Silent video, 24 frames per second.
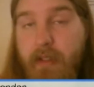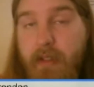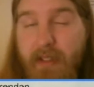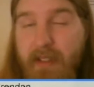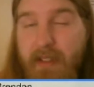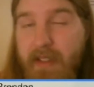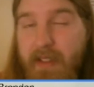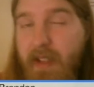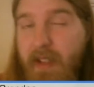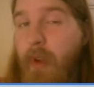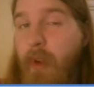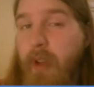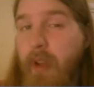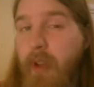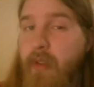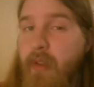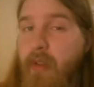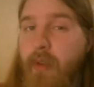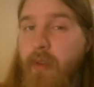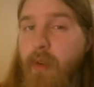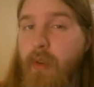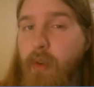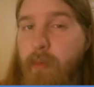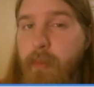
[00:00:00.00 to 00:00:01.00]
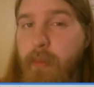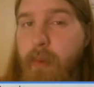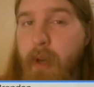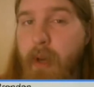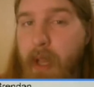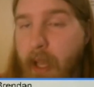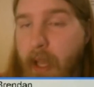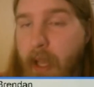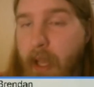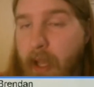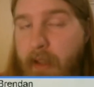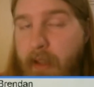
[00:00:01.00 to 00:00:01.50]
somewhat true,
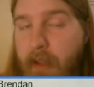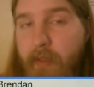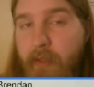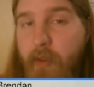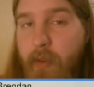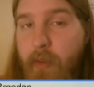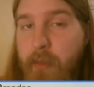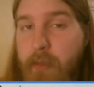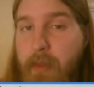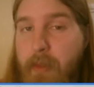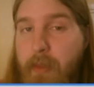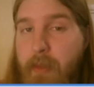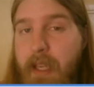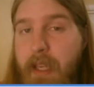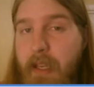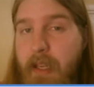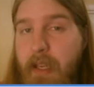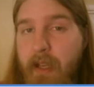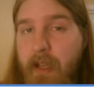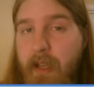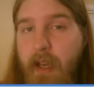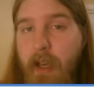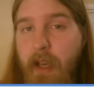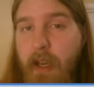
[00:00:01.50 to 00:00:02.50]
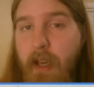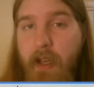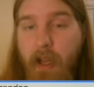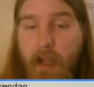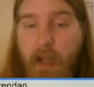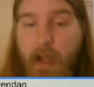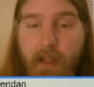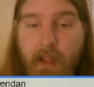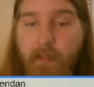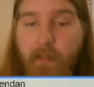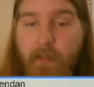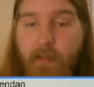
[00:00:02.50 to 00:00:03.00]
but at least for me, and
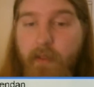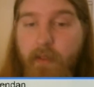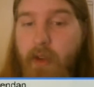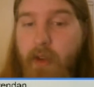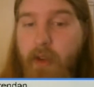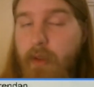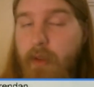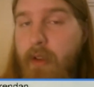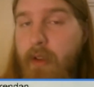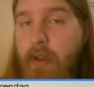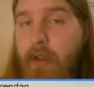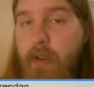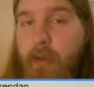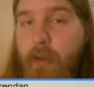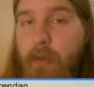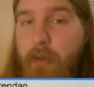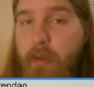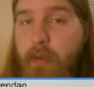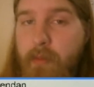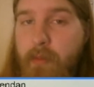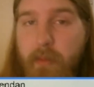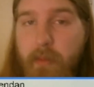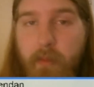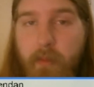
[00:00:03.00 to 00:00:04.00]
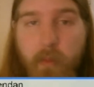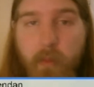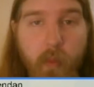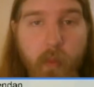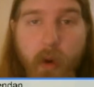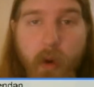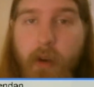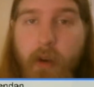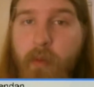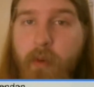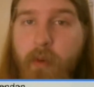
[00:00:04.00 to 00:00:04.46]
I think for you too, where do